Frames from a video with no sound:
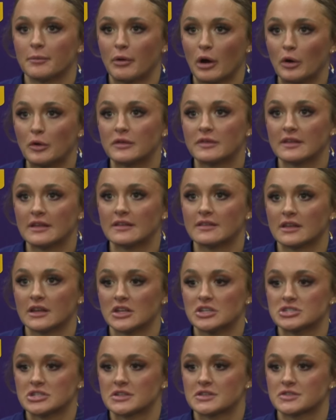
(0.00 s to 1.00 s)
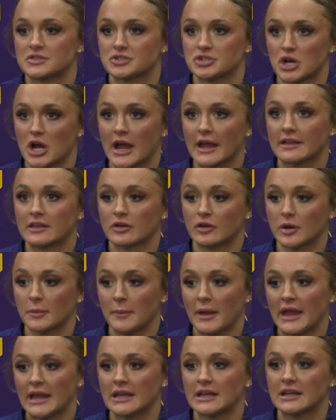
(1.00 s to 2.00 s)
postseason and just trying to
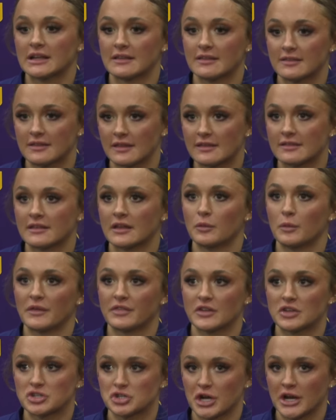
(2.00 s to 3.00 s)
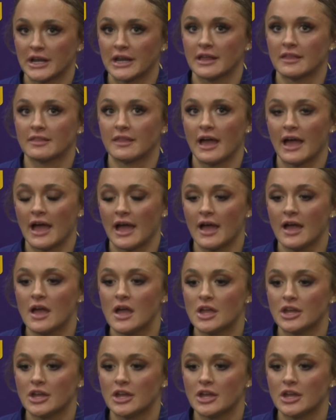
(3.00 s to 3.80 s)
remain consistent with the training that,